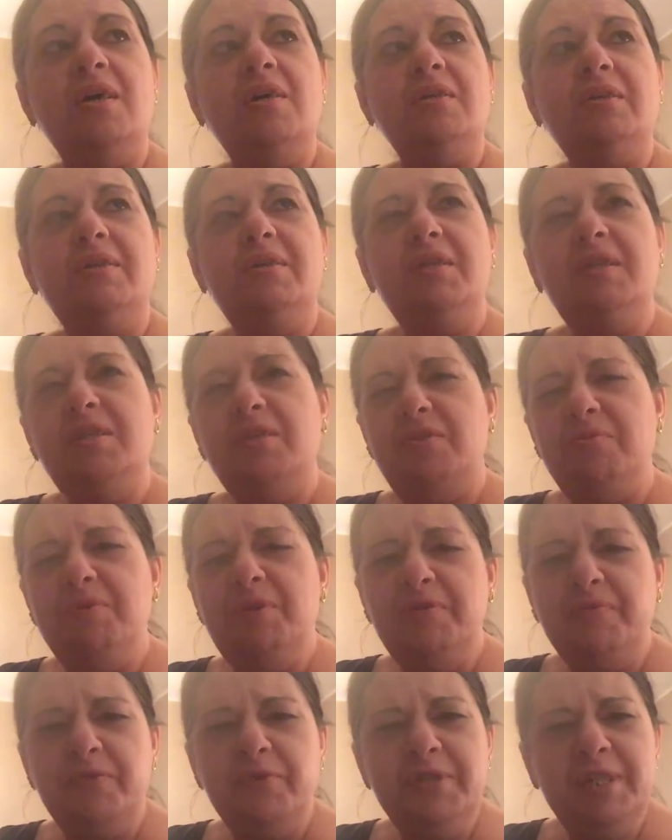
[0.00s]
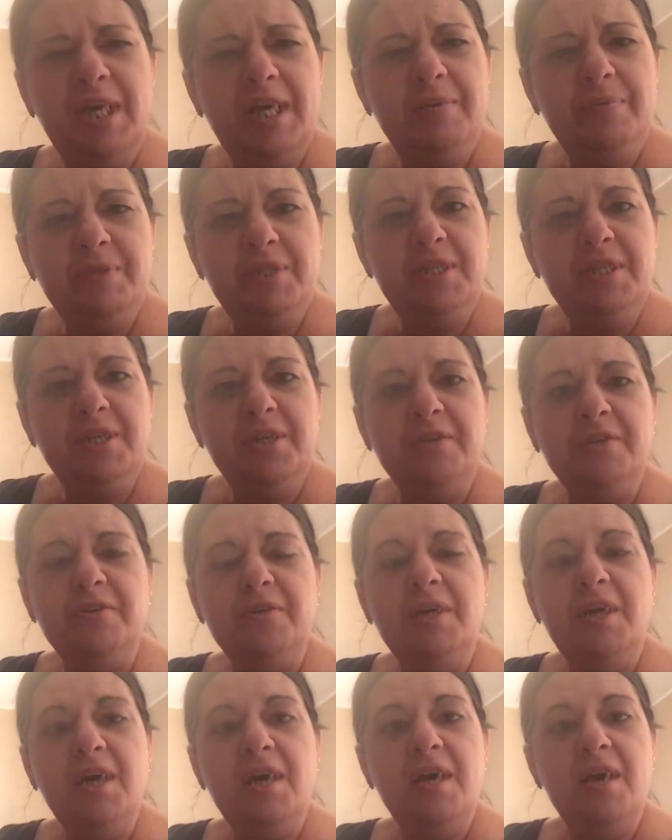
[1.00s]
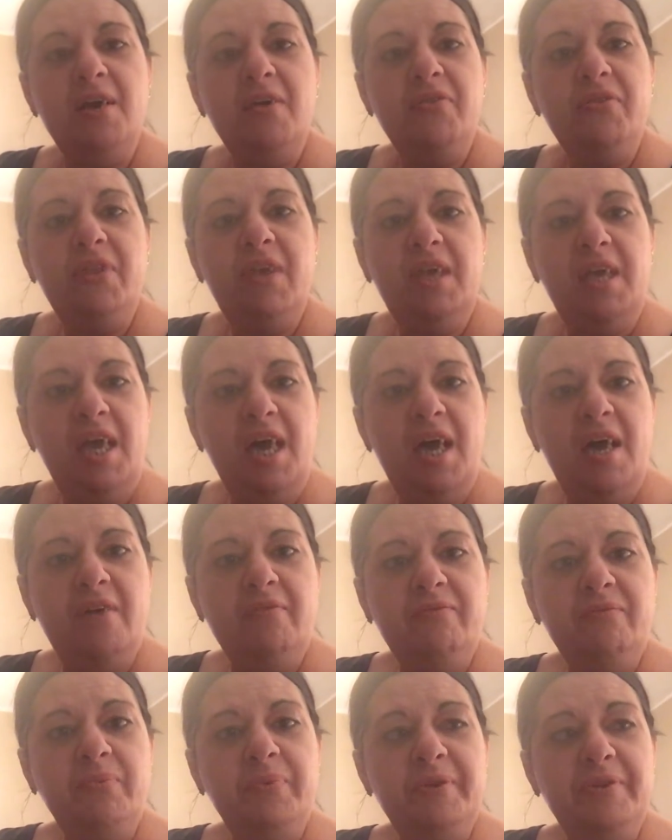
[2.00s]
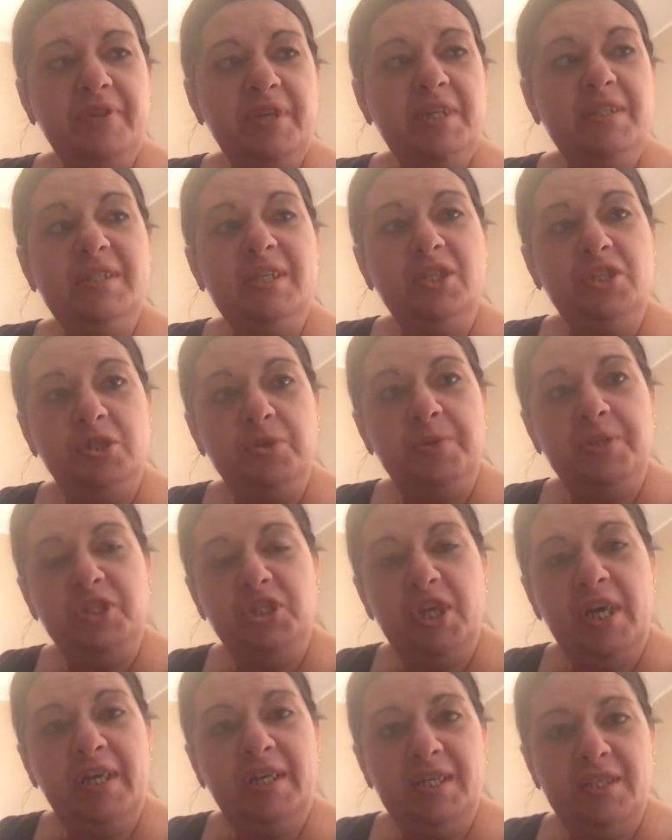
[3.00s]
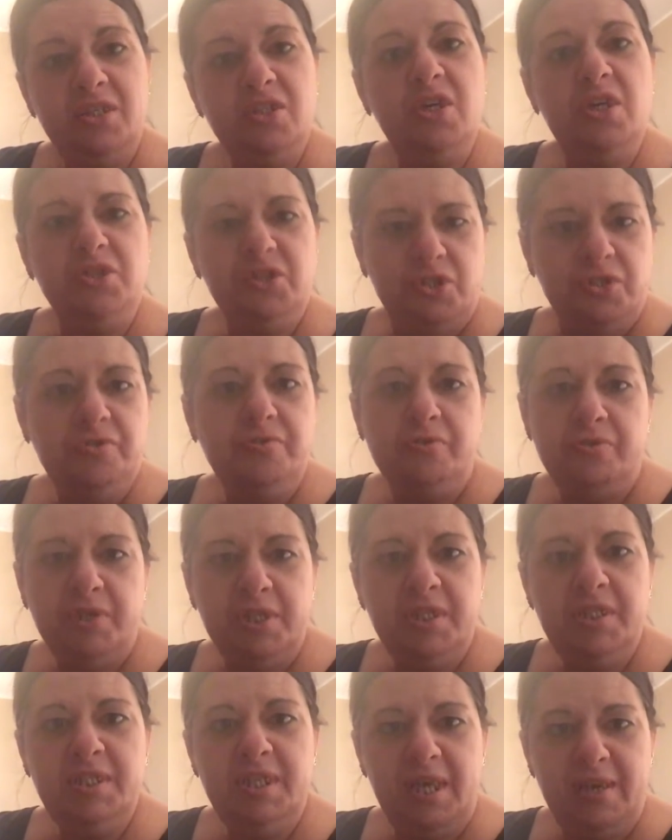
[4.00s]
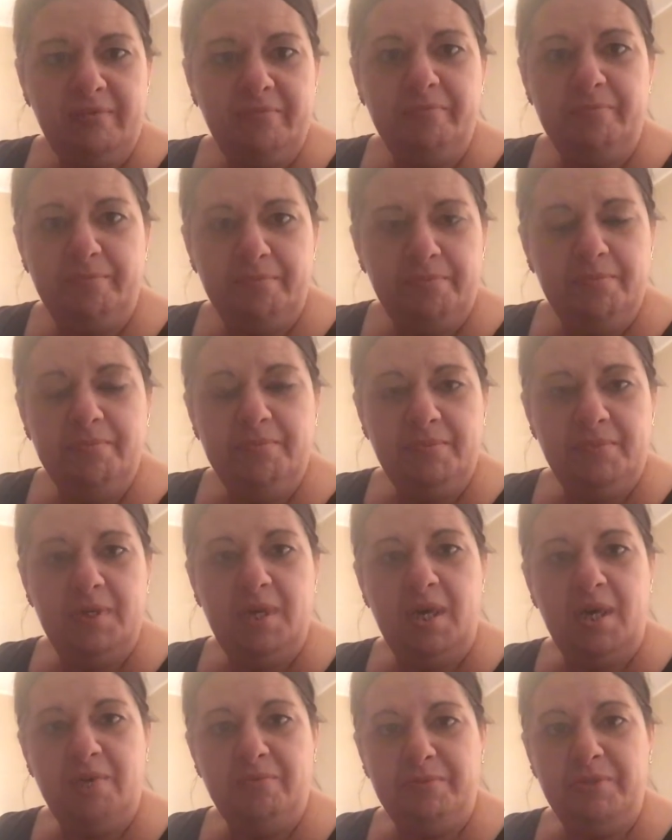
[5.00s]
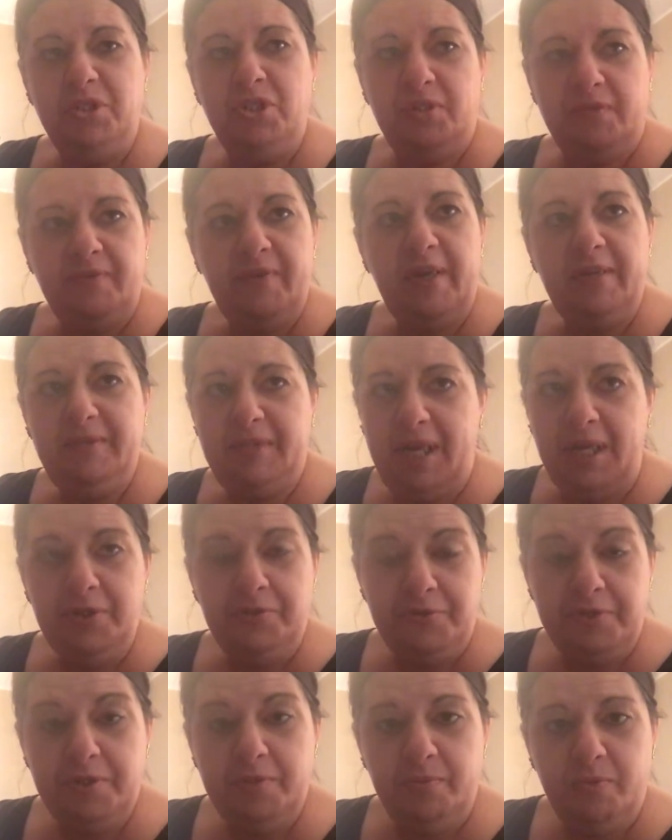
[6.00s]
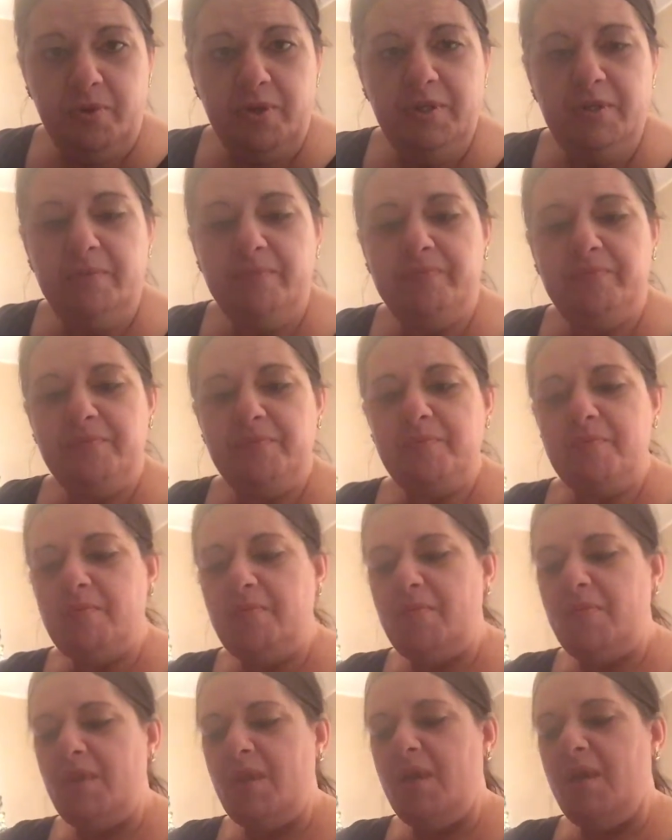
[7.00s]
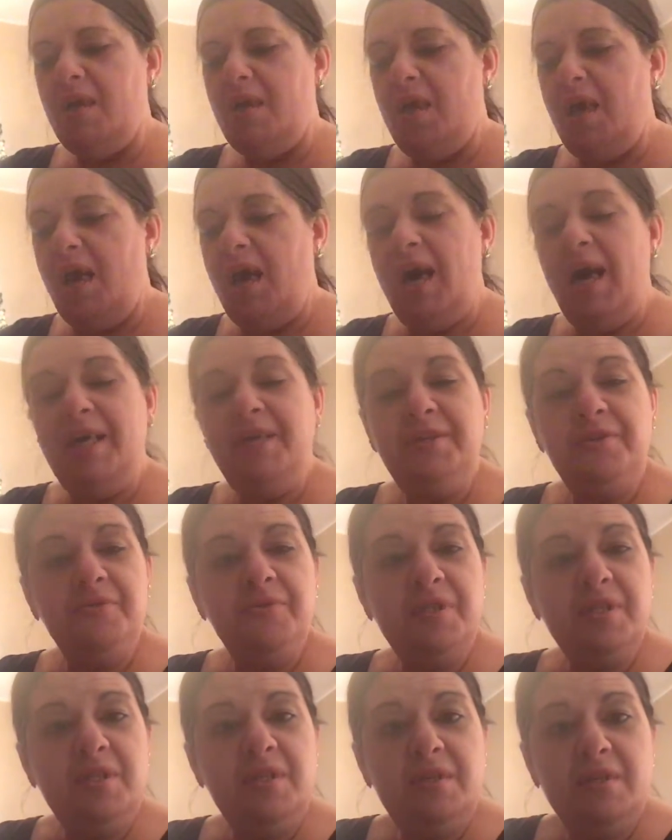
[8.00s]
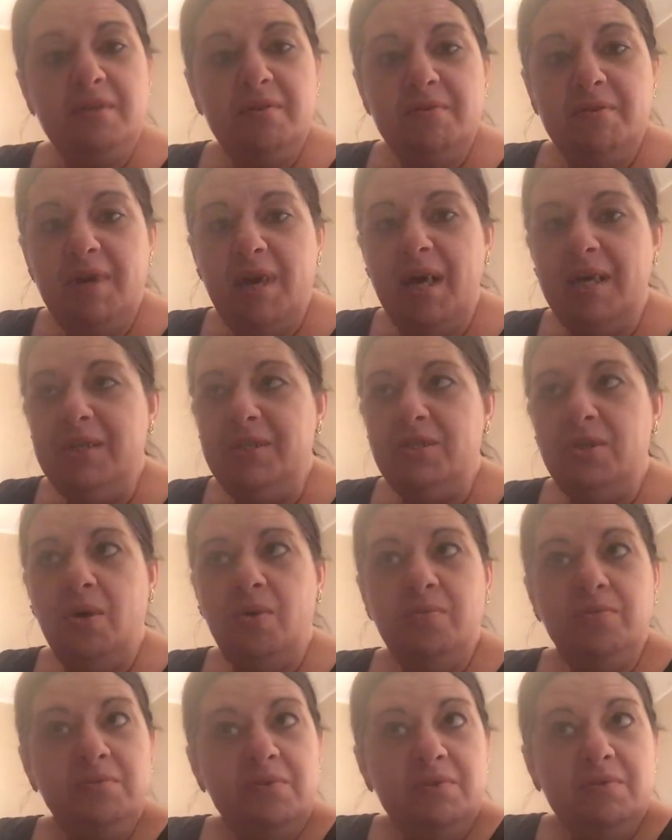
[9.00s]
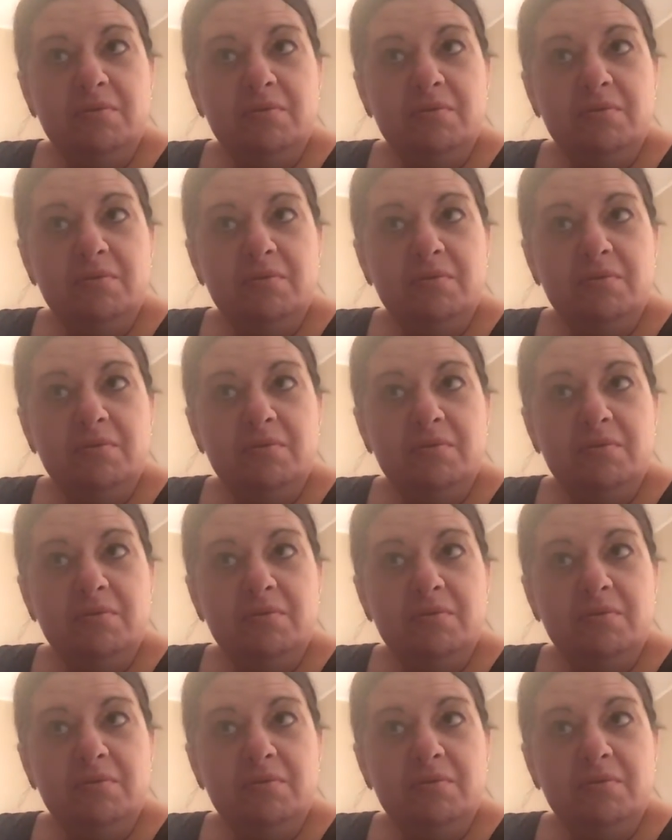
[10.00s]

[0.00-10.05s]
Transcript: uh, I think three or four times a year, they have where they send you a check as long as your earnings have uh, reached $5 or more. I use it. I don't